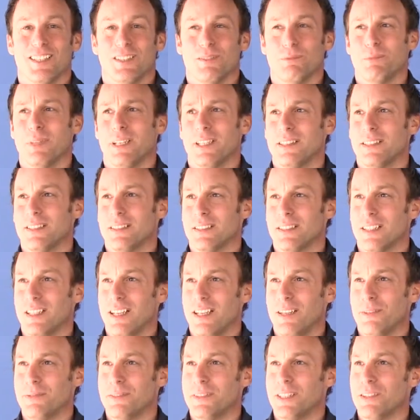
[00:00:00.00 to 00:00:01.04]
but
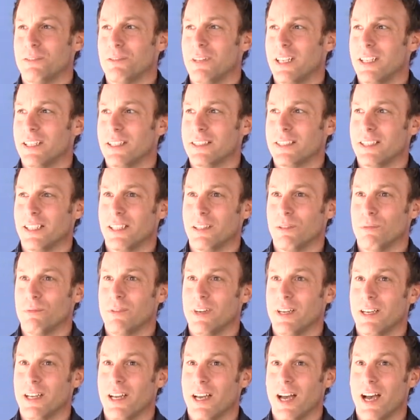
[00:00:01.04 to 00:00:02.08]
after a while, it's like,
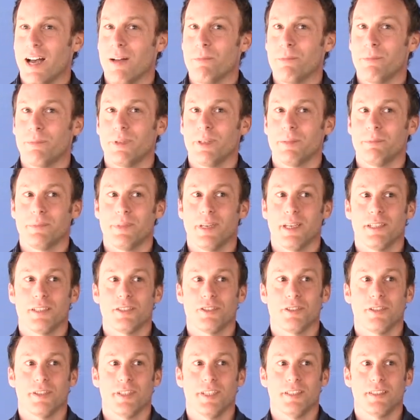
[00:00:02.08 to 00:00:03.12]
why? I'm
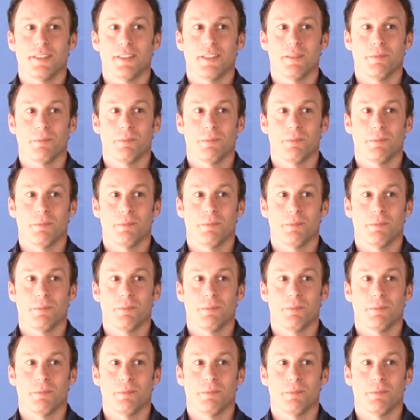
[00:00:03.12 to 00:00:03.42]
perpetuate,